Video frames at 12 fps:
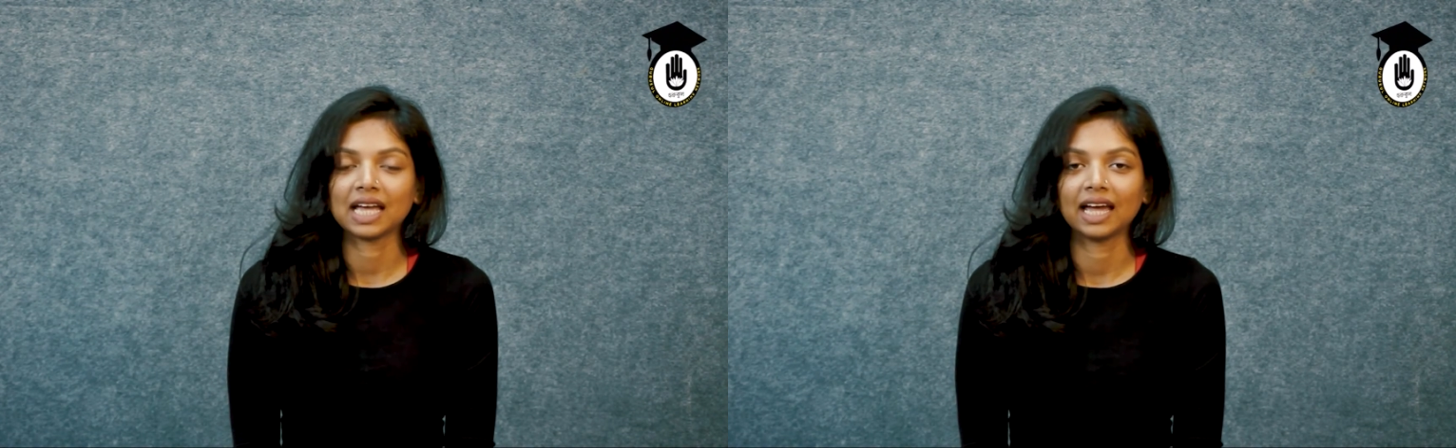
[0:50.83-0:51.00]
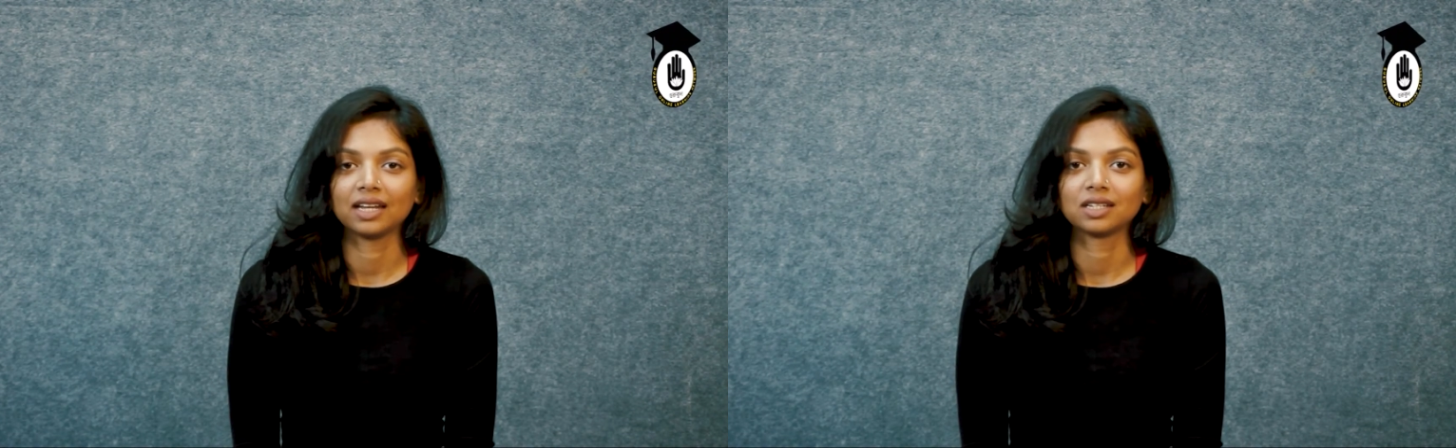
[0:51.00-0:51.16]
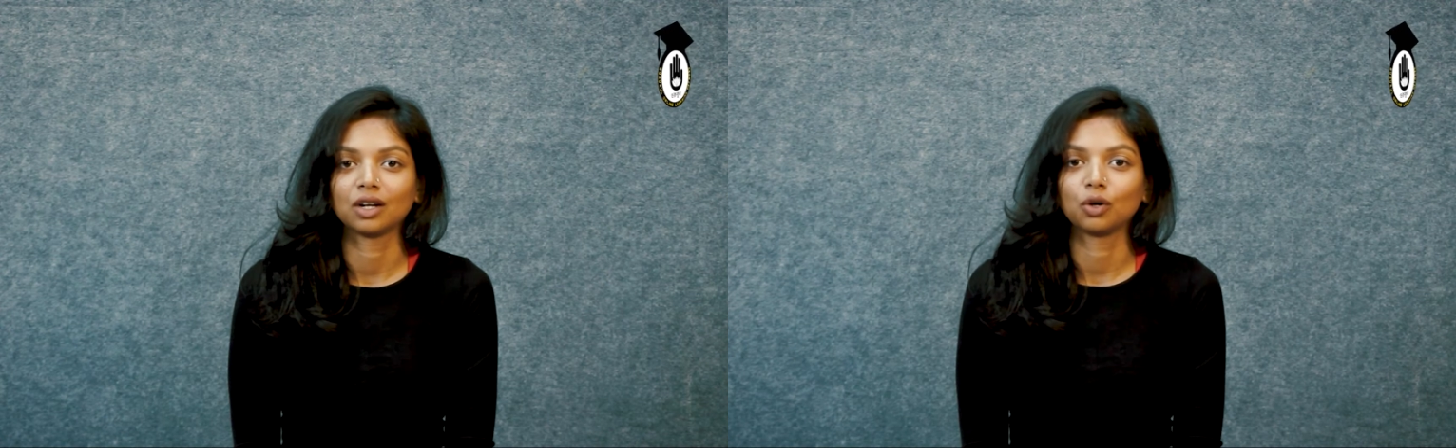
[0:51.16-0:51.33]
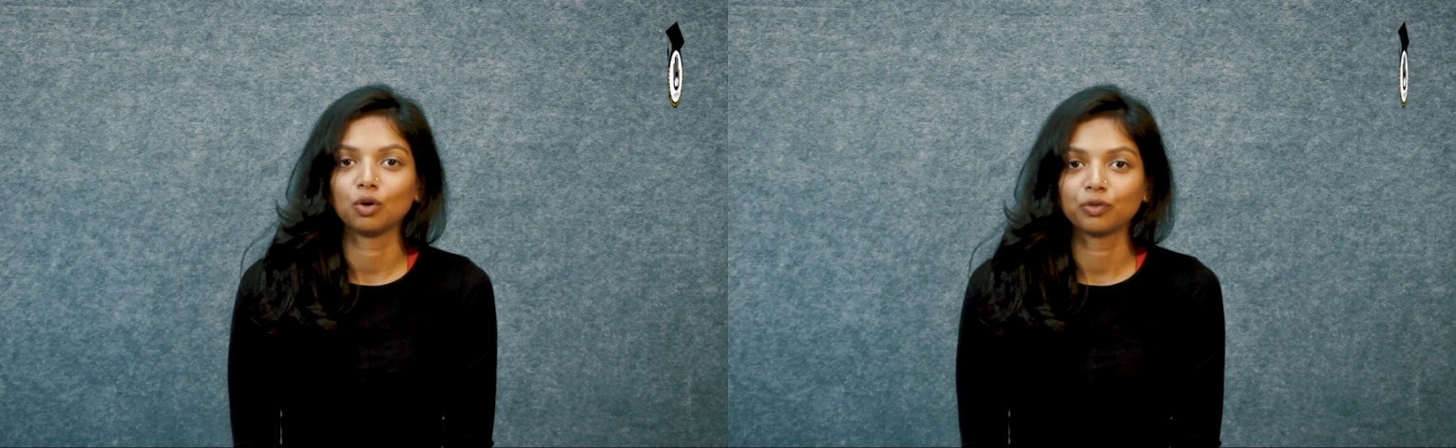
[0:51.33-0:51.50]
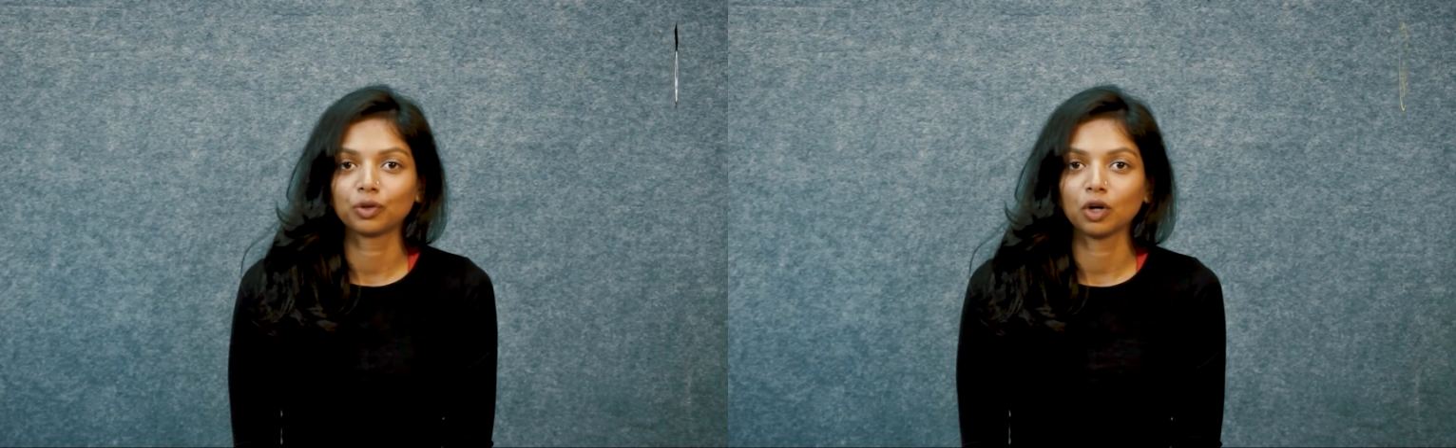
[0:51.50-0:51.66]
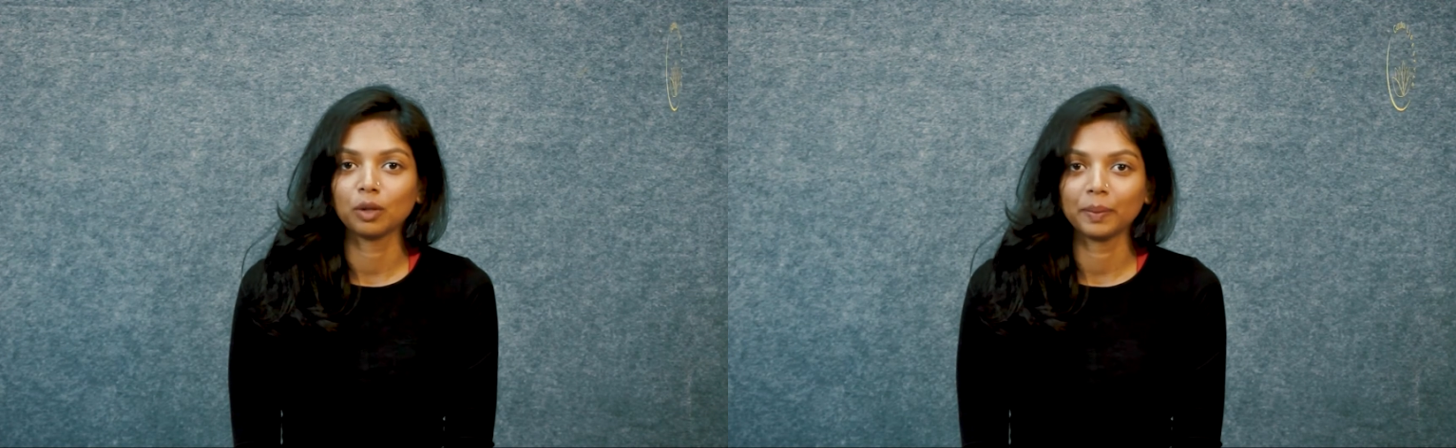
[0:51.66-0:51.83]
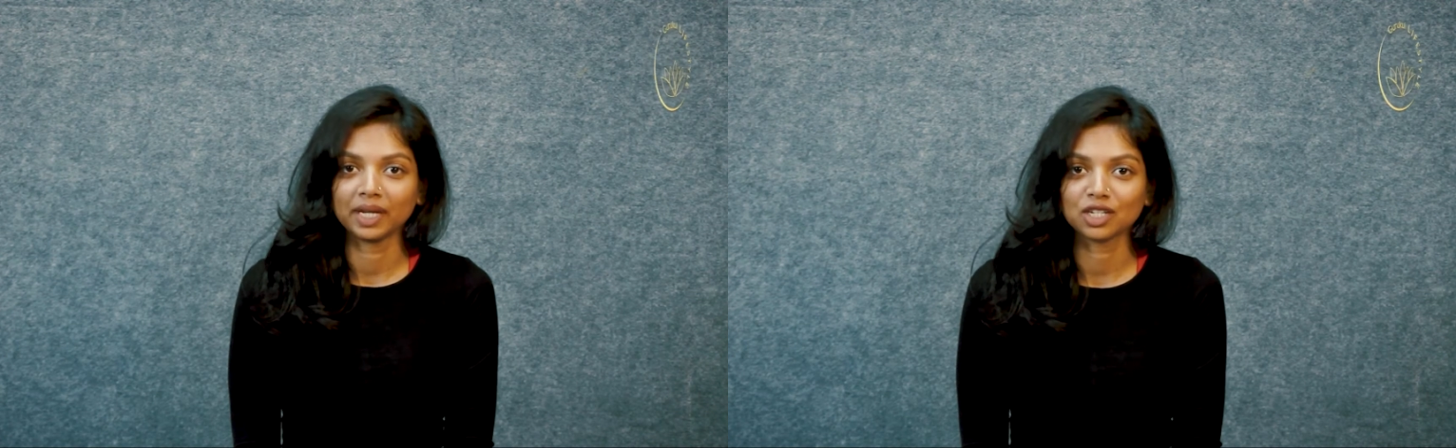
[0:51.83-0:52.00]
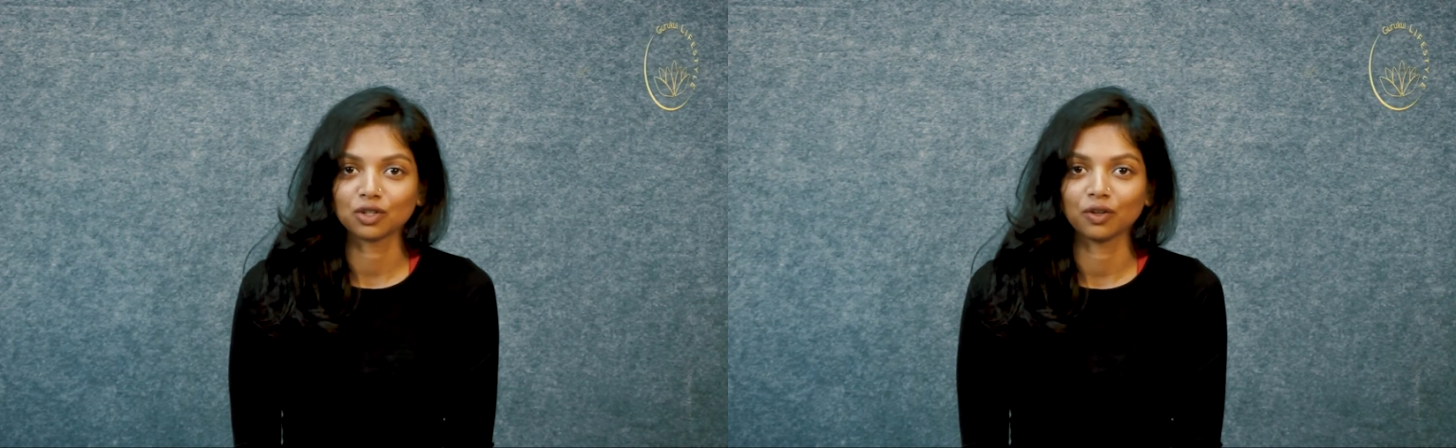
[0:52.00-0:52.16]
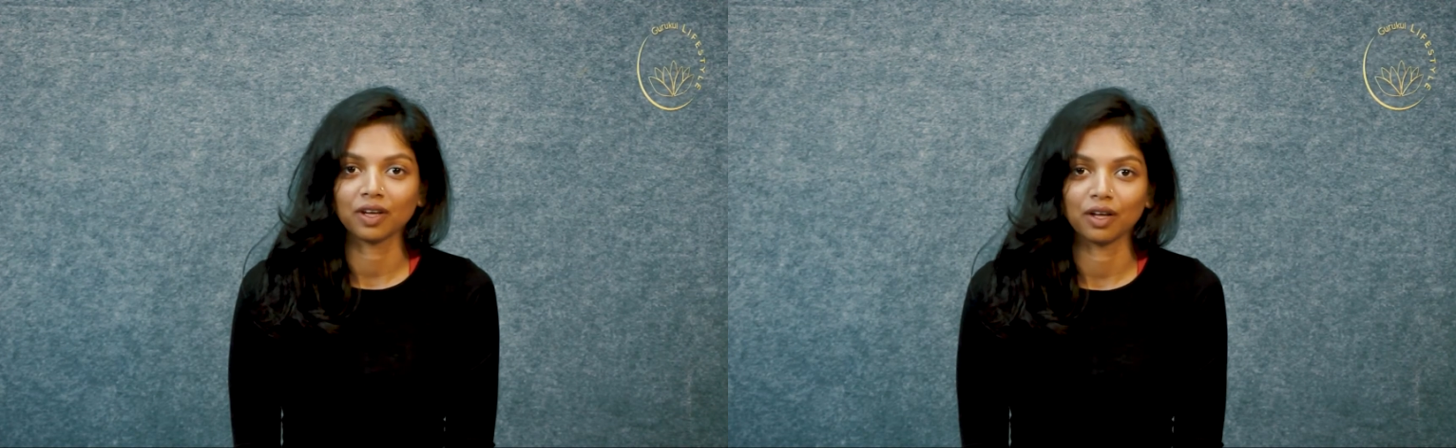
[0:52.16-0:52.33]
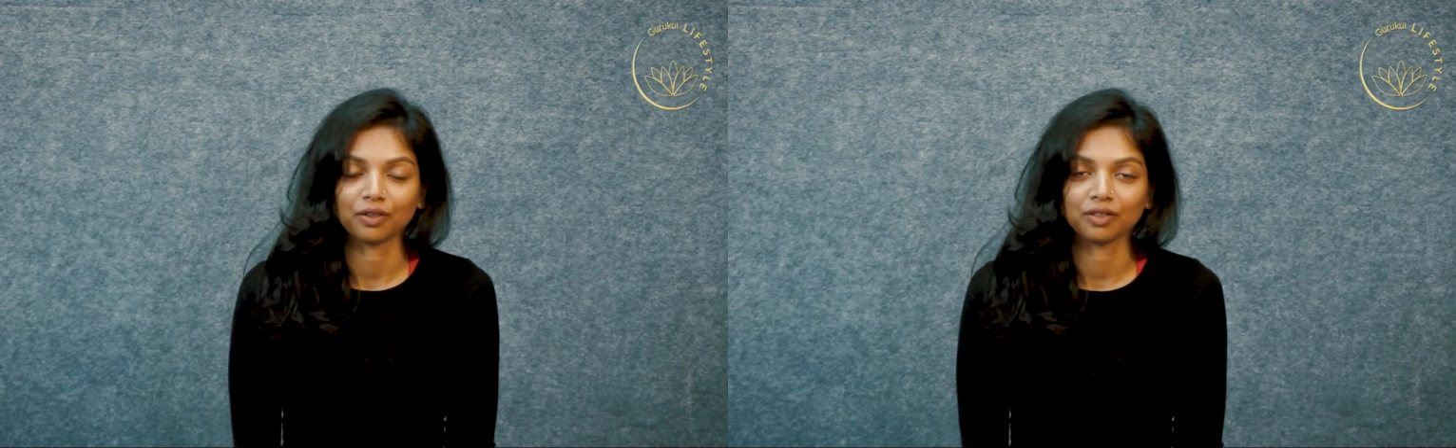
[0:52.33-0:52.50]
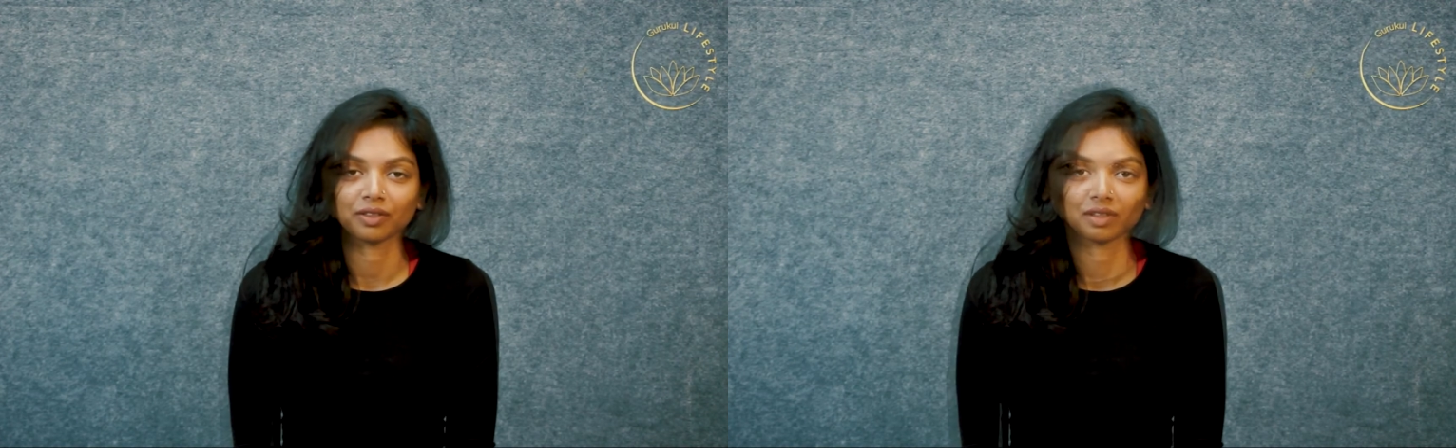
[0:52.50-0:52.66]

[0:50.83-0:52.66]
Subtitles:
and our overall mental health.